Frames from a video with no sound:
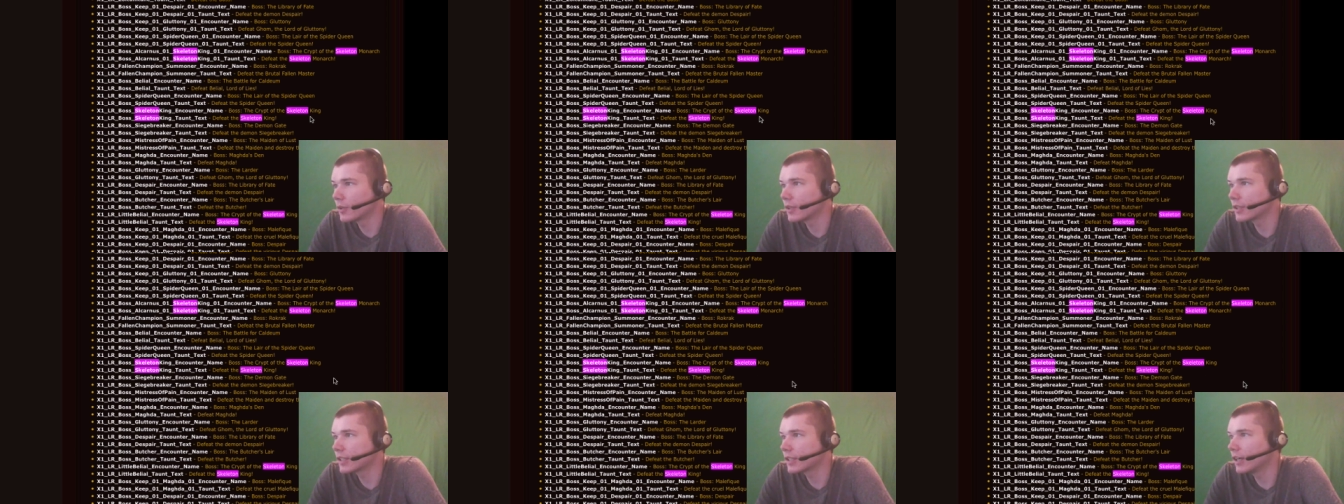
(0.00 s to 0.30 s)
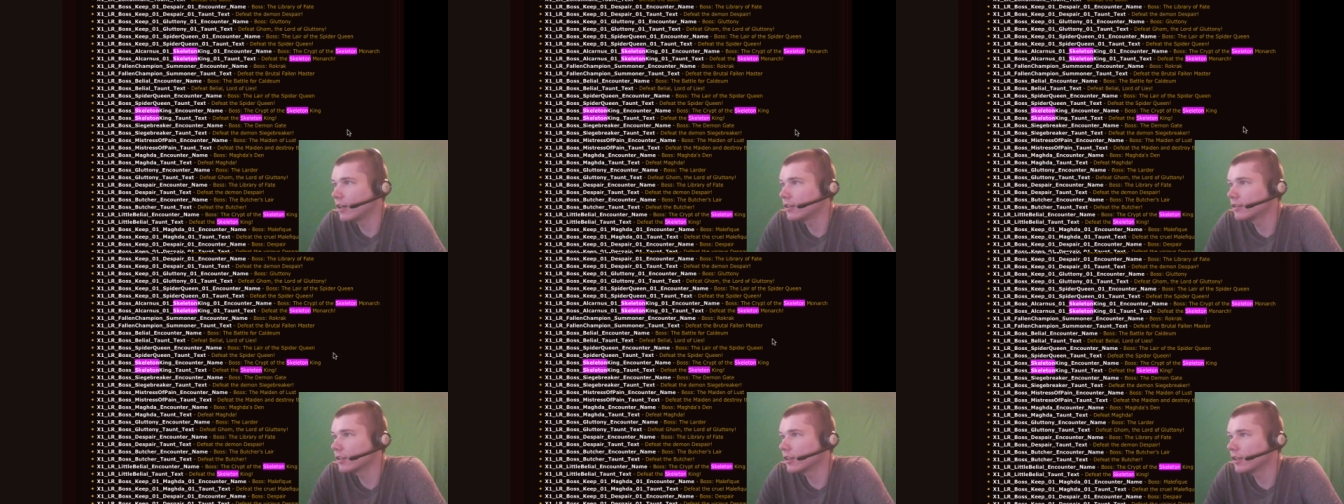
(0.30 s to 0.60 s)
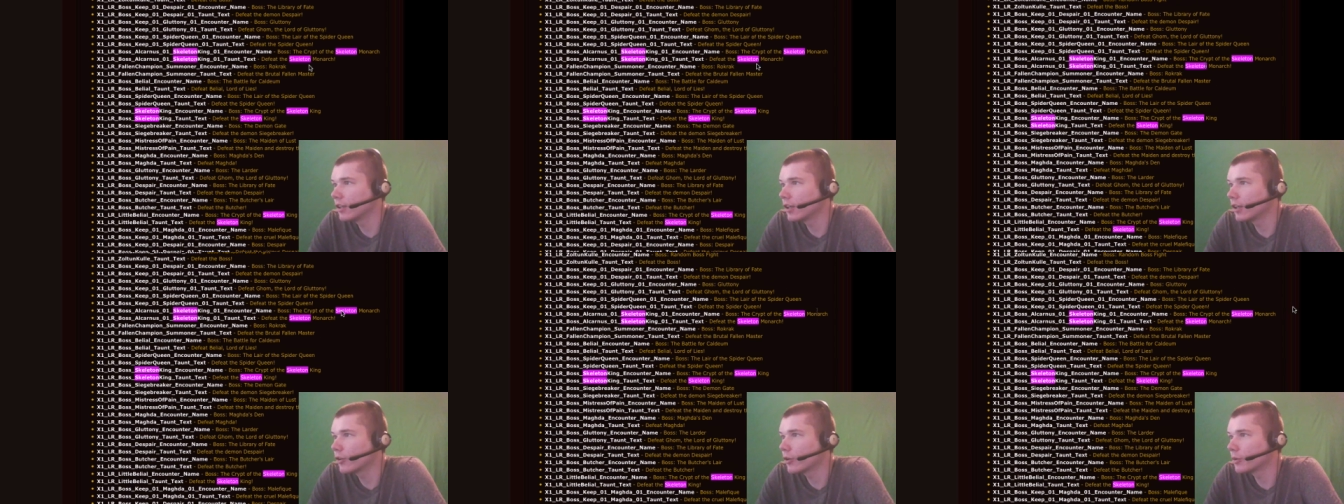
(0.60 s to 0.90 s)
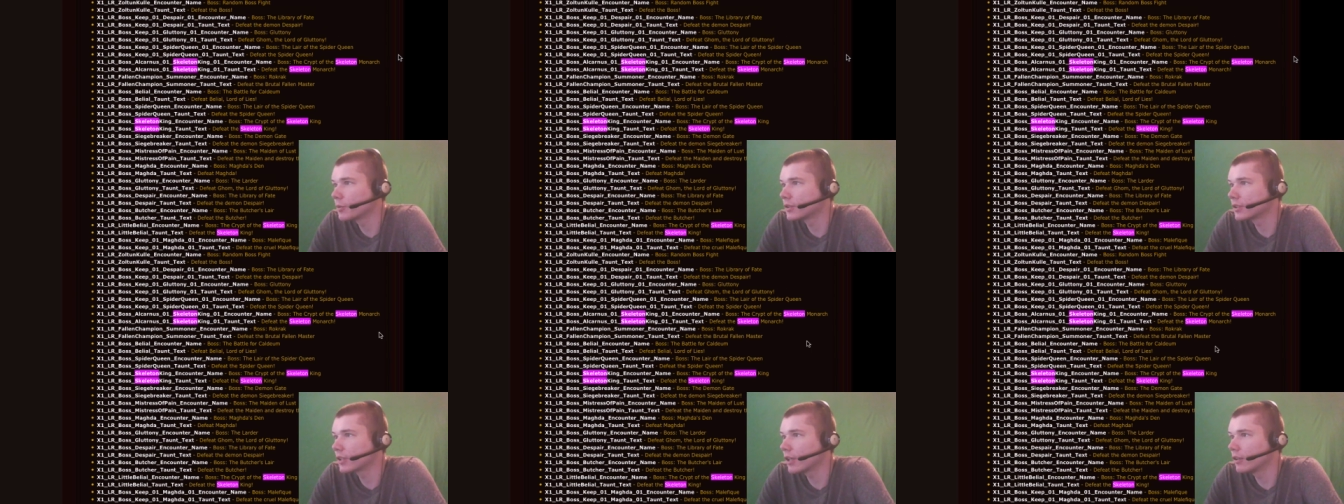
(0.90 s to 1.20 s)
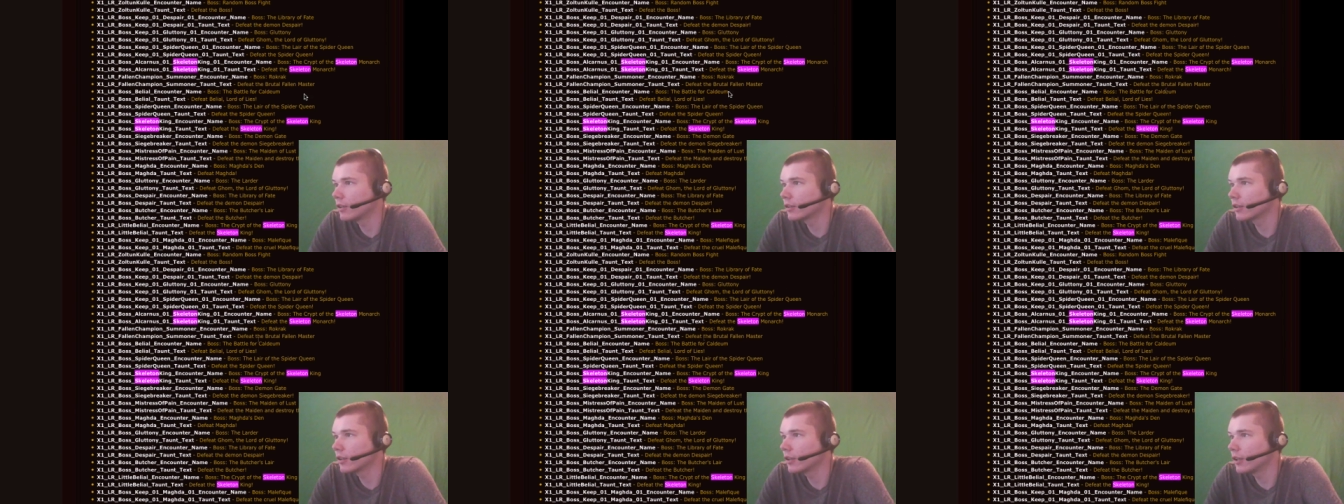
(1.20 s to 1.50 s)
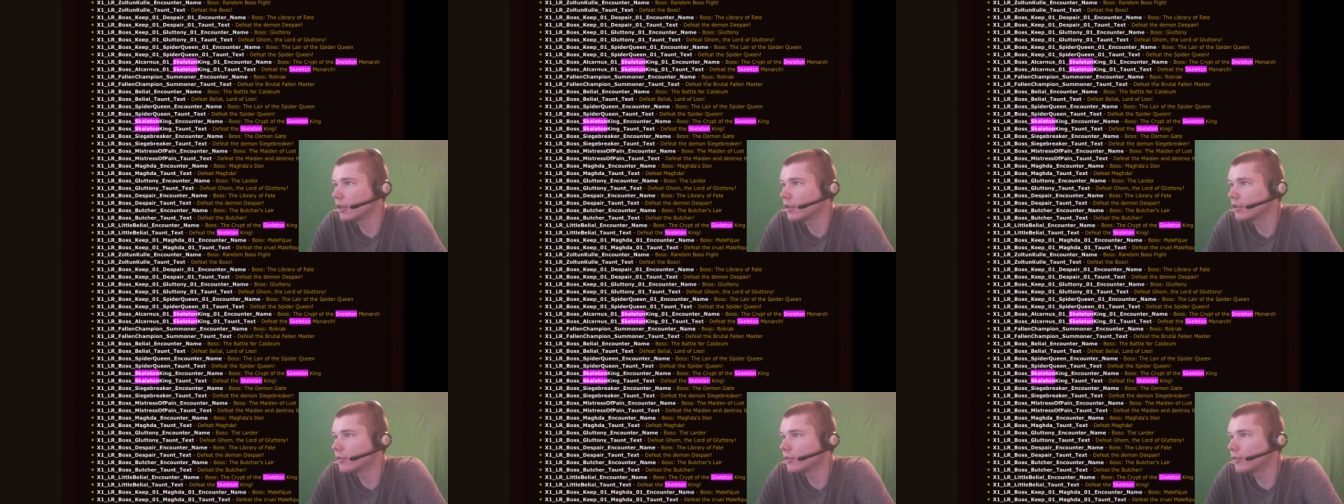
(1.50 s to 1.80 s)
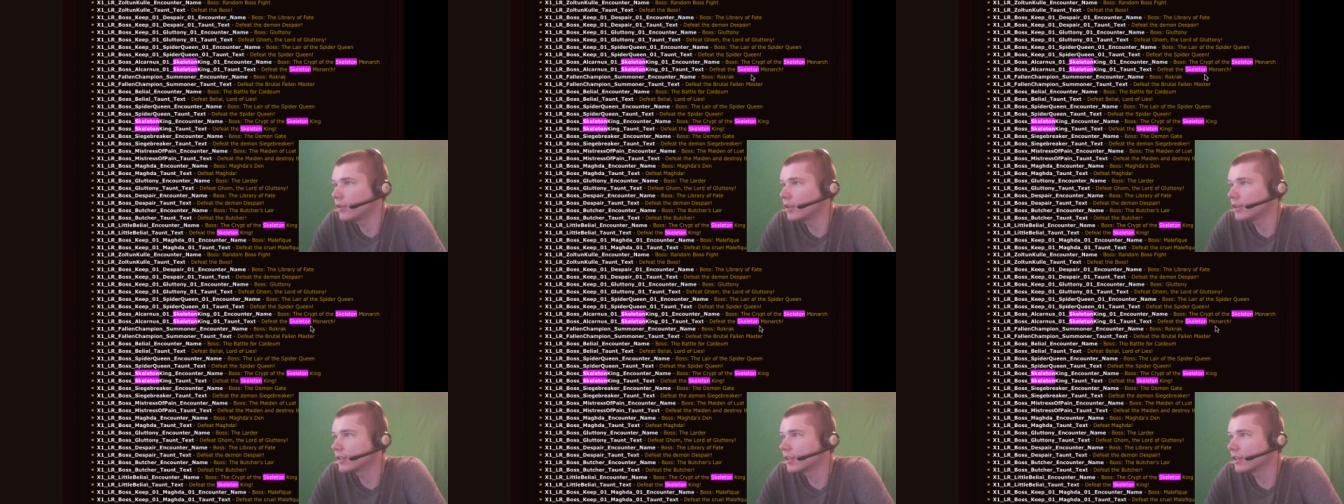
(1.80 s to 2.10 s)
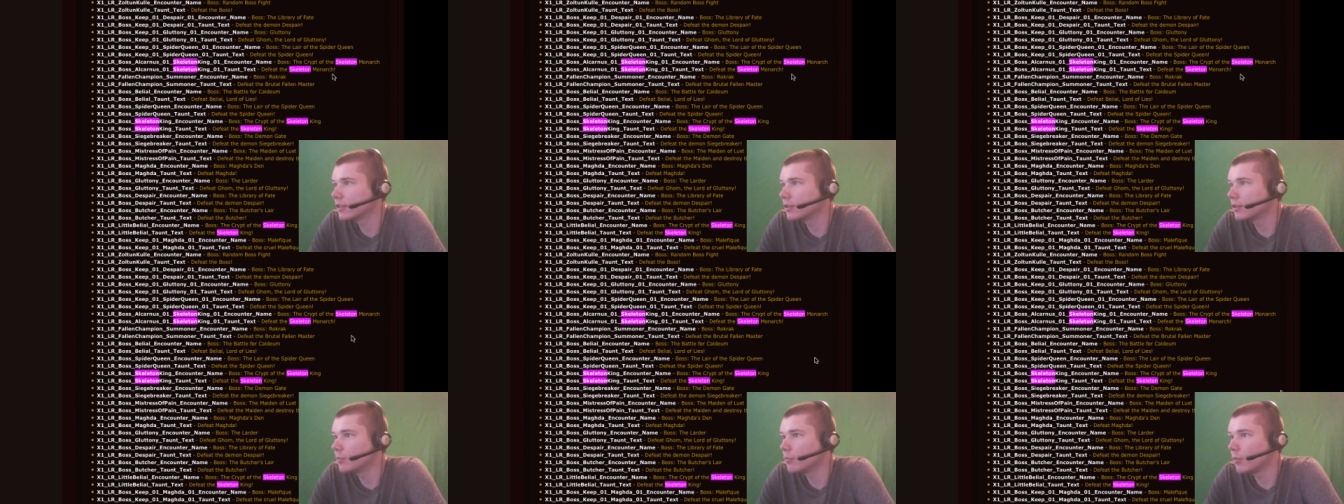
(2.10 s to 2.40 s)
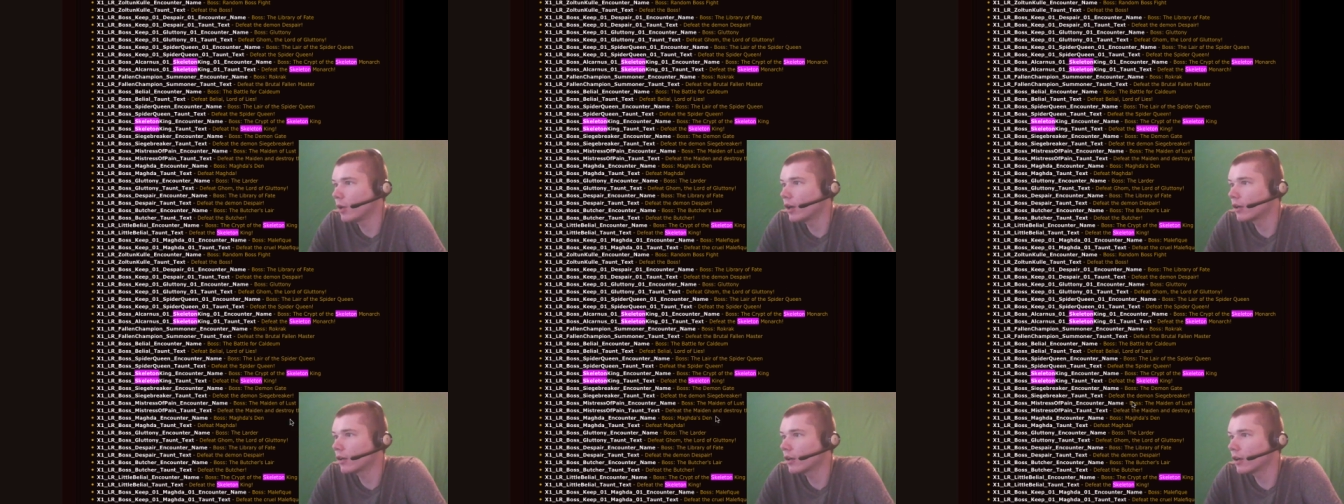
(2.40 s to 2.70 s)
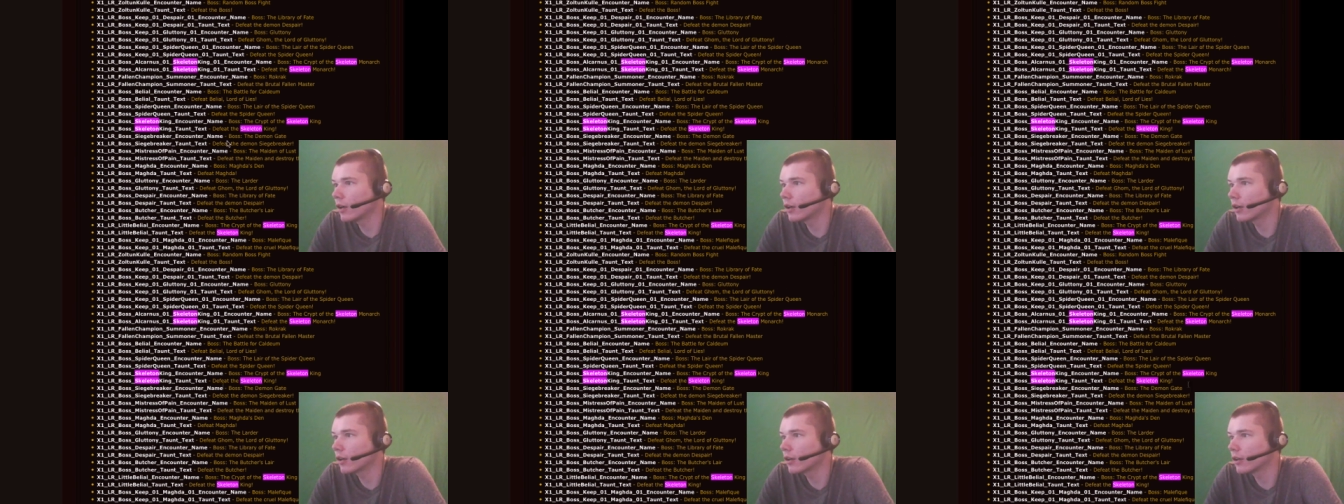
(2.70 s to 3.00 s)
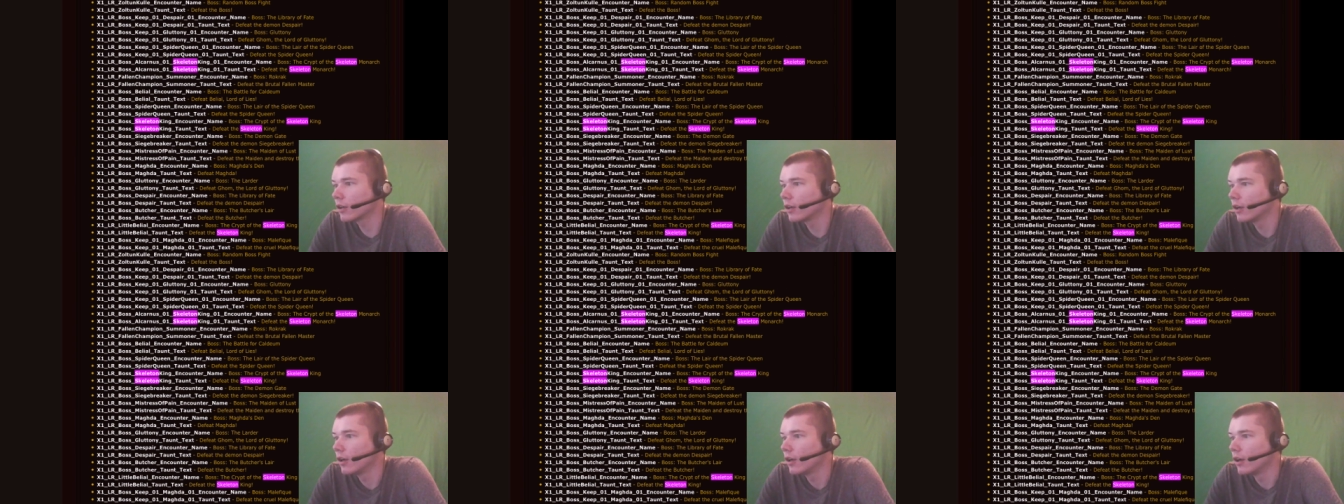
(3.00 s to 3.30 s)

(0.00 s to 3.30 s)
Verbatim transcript: of the Skeleton King, Crypt of the Skeleton King, Defeat the Skeleton Monarch,